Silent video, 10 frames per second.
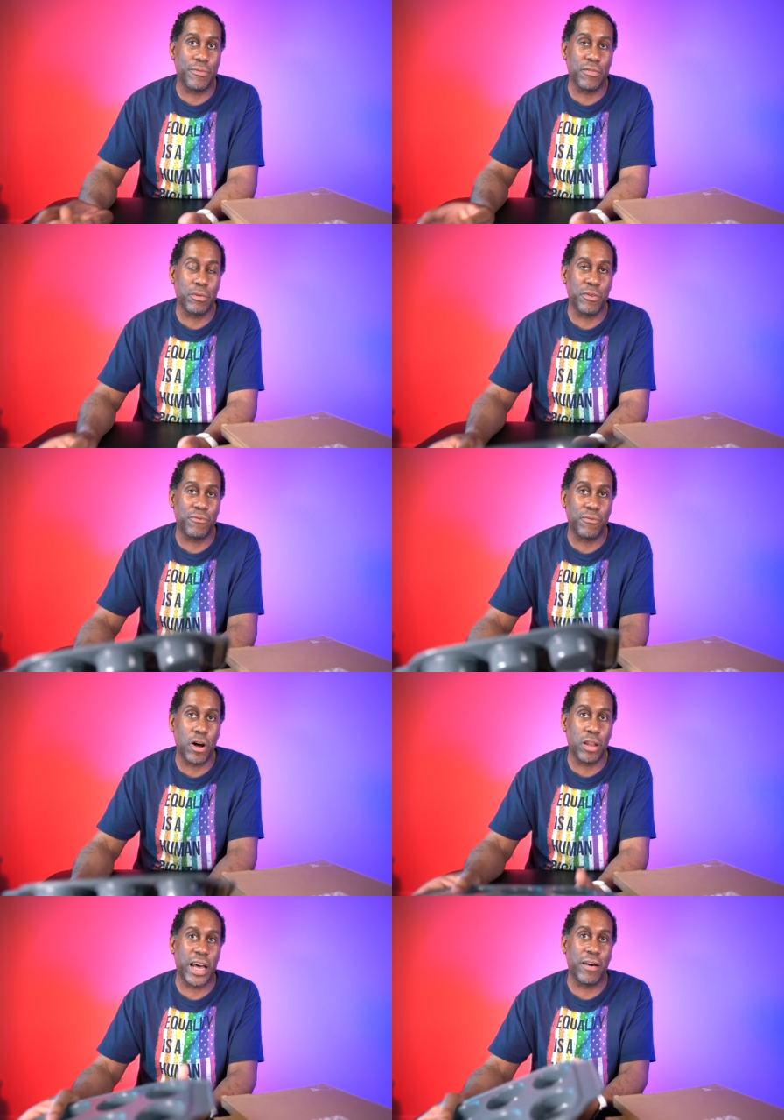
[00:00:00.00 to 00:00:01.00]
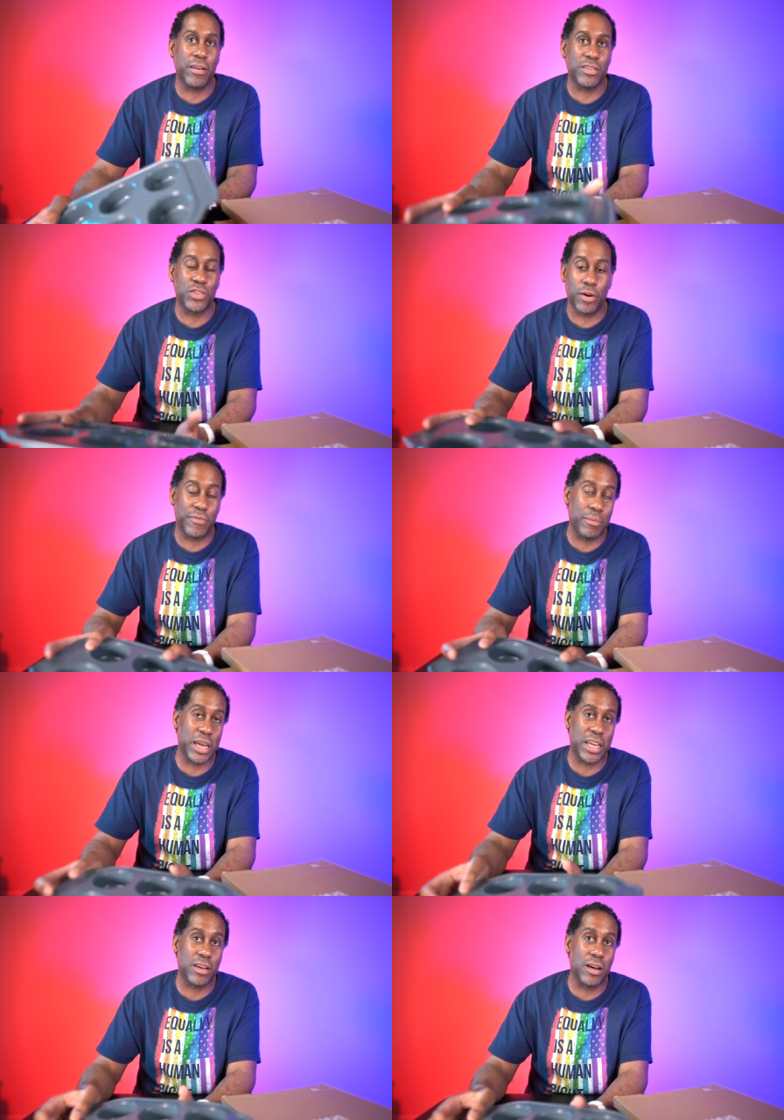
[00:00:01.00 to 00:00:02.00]
of them and fall out. So if I'm
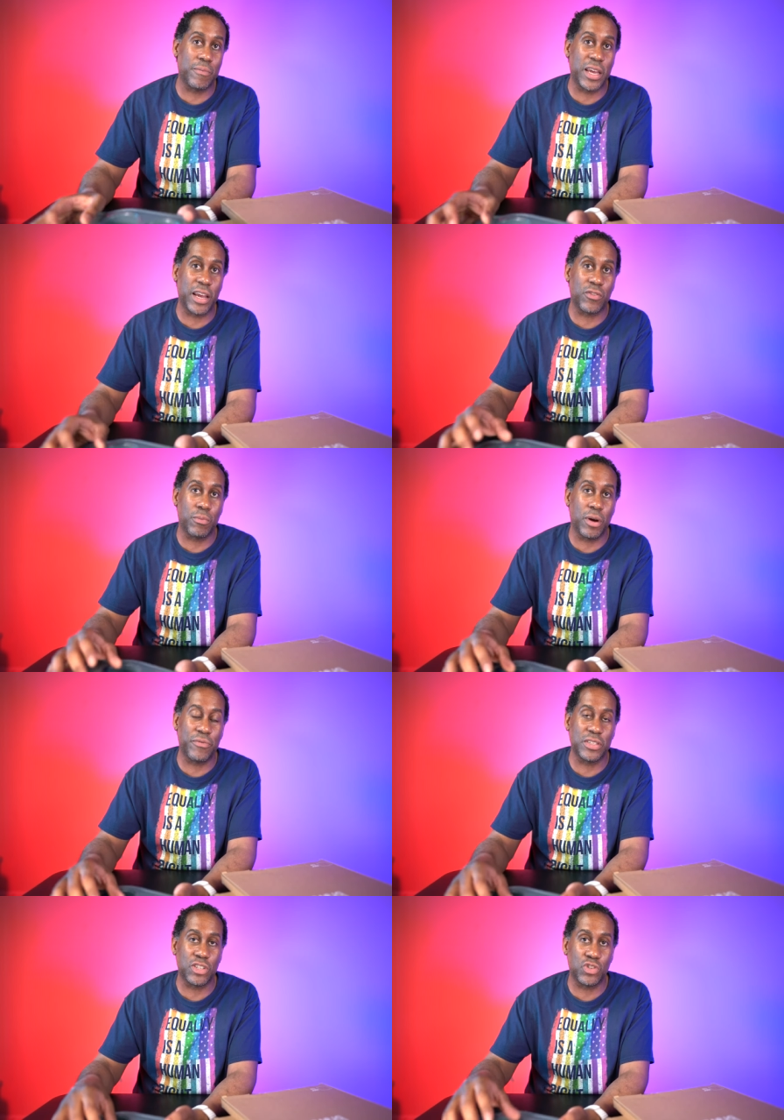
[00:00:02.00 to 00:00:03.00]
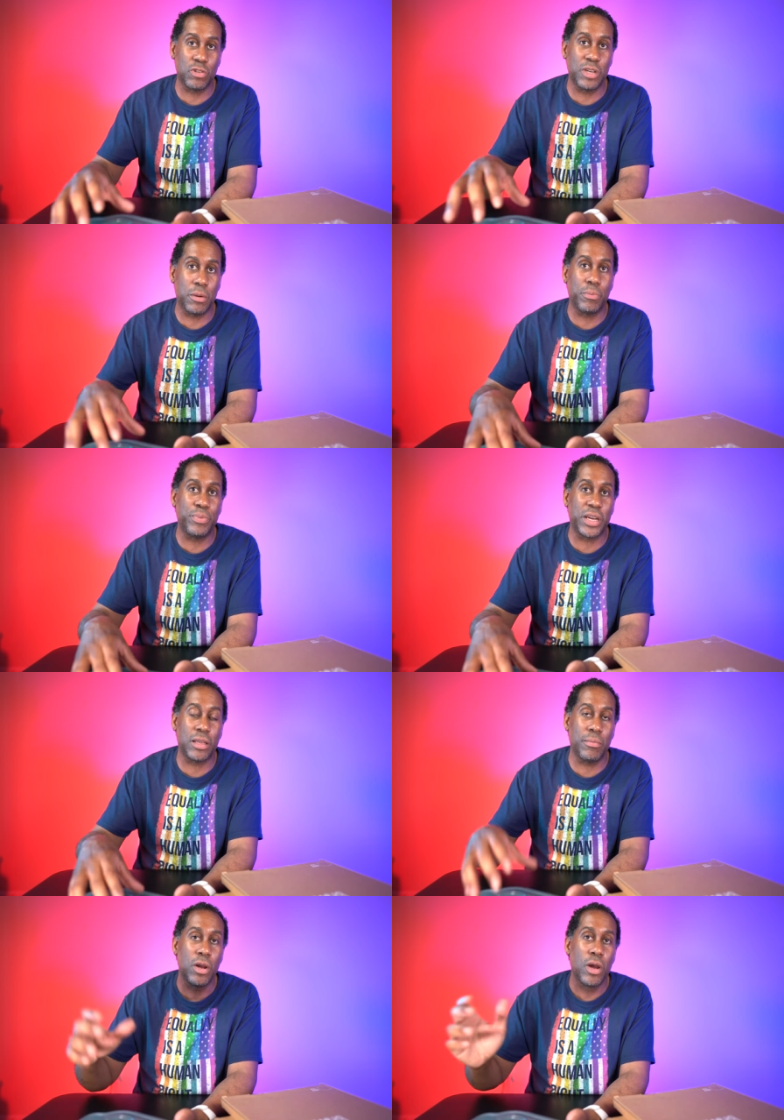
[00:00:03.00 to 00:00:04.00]
making cupcakes or muffins, I should be able to pick
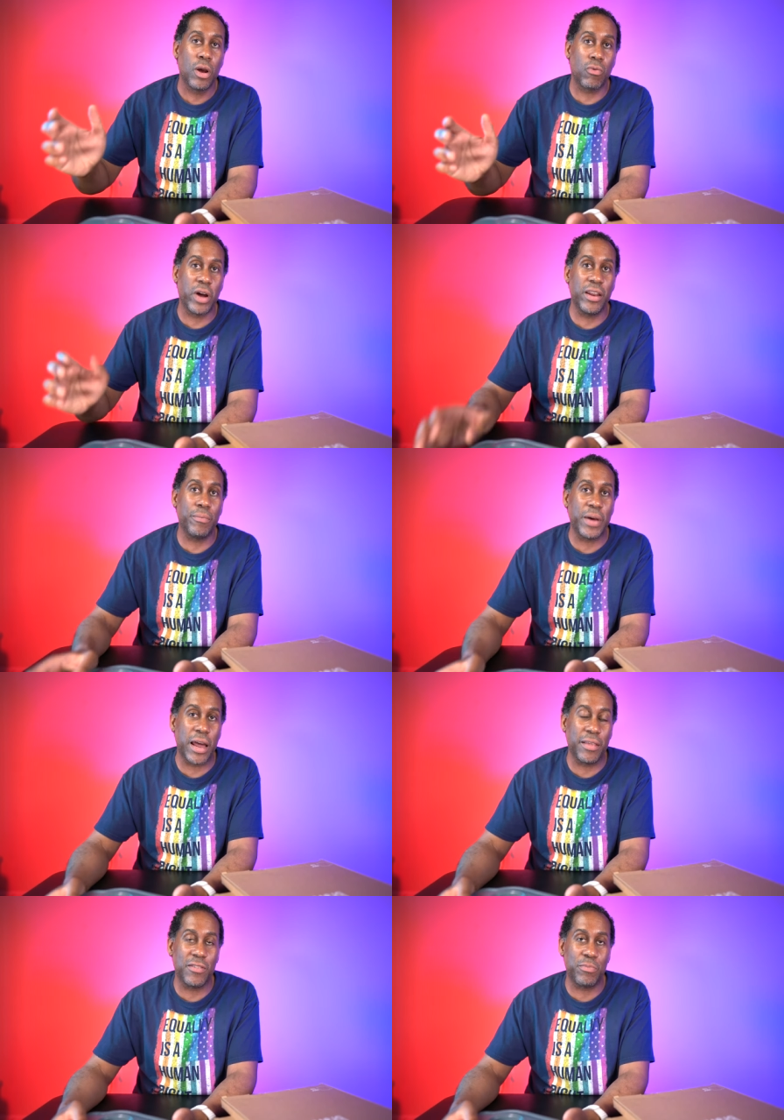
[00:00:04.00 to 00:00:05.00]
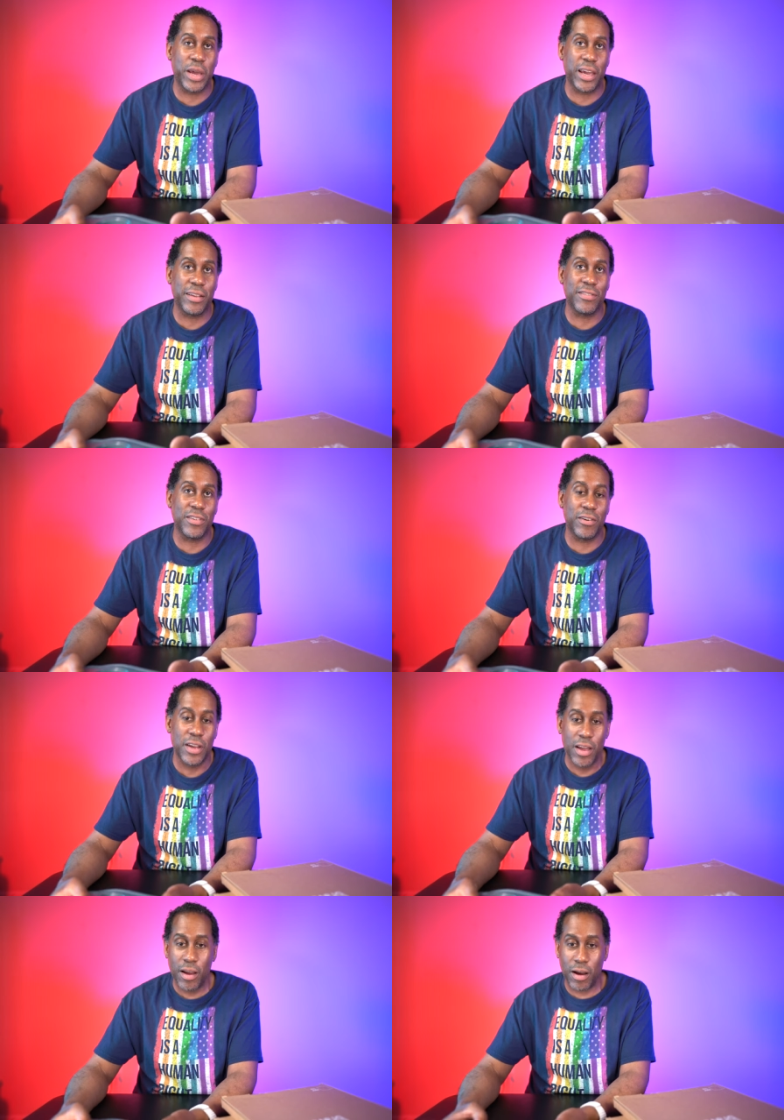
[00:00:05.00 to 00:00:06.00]
them right up out of this pan. So,
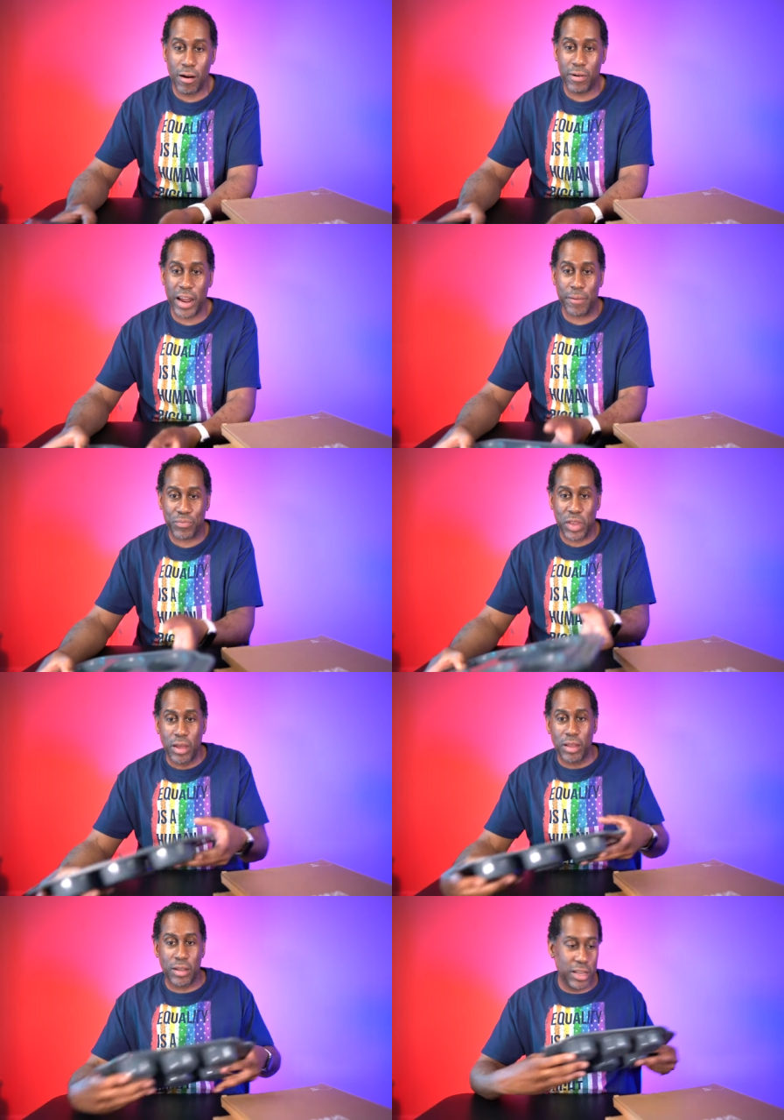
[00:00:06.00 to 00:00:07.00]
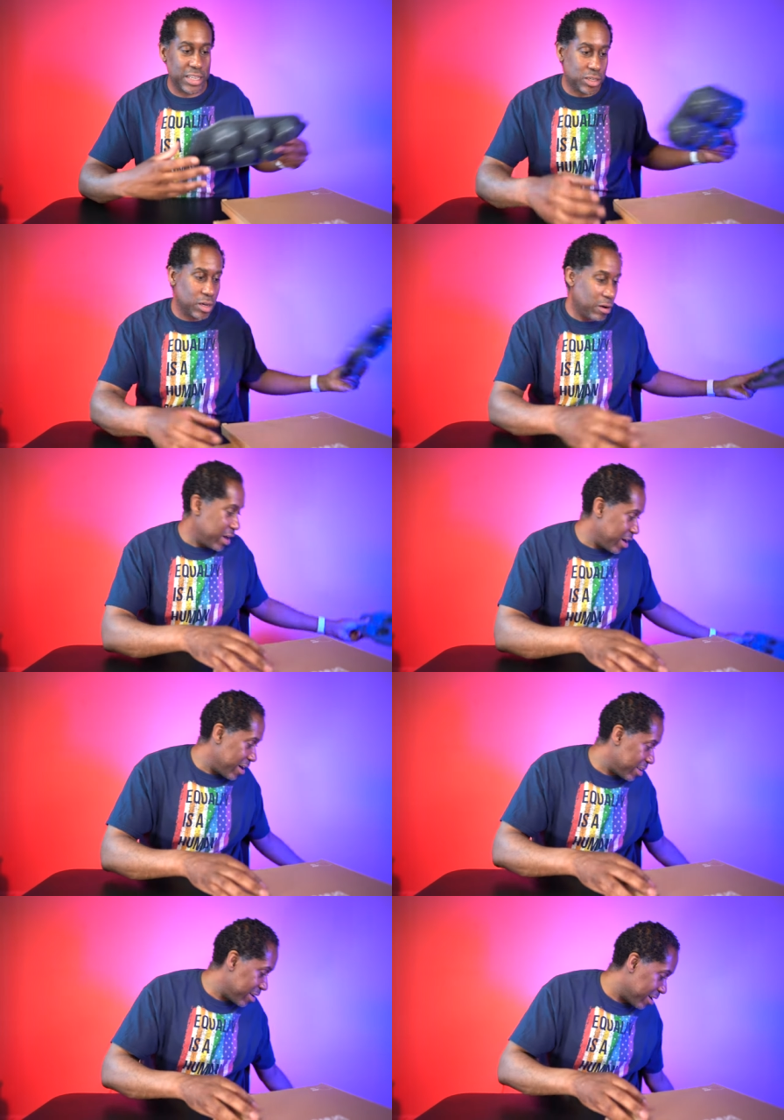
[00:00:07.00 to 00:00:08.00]
all right, let's go
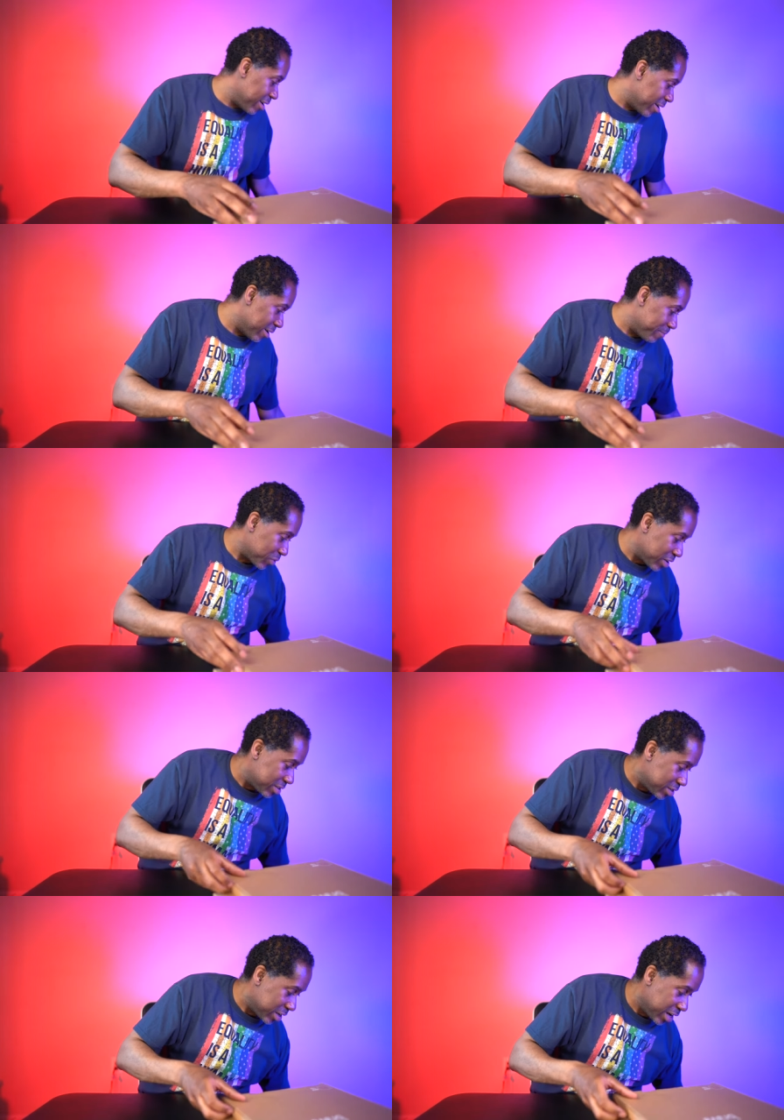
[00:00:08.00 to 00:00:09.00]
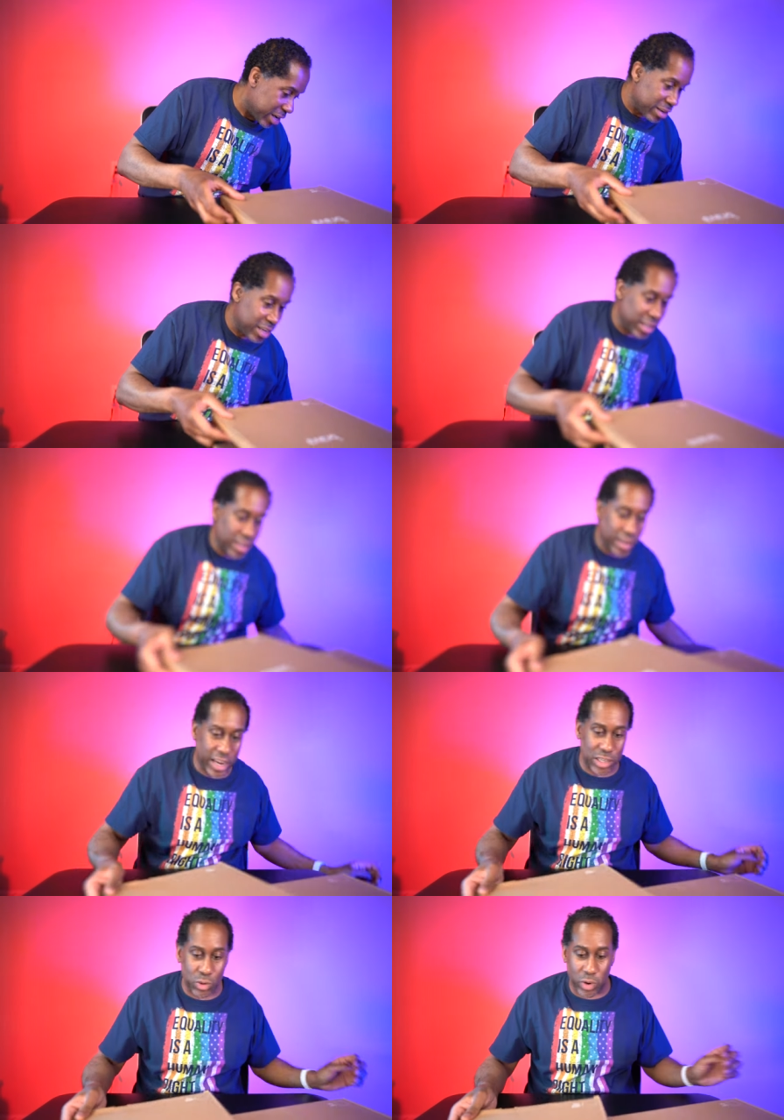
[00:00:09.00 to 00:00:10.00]
ahead and, uh, and get the next